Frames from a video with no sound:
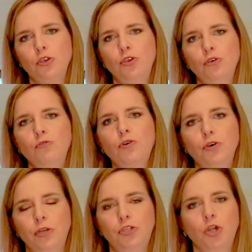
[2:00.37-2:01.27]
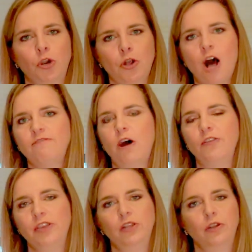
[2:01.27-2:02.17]
You could turn off
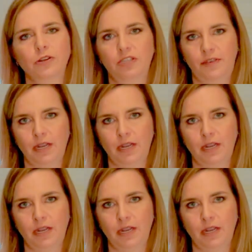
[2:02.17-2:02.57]
all the alerts